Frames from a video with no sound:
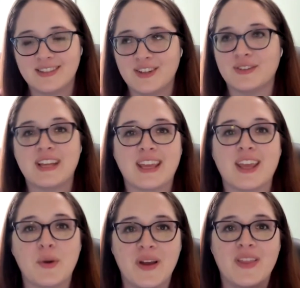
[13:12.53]
you know,
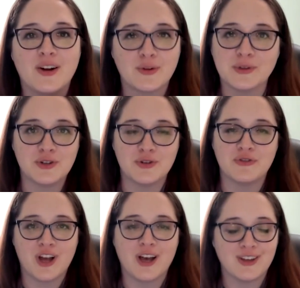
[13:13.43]
taking away that original
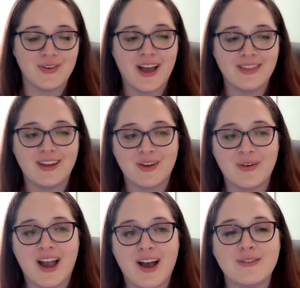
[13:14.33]
value add that you
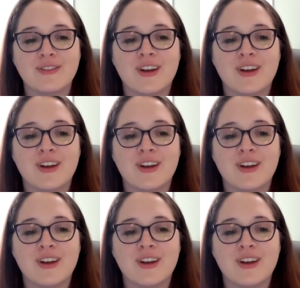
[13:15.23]
have.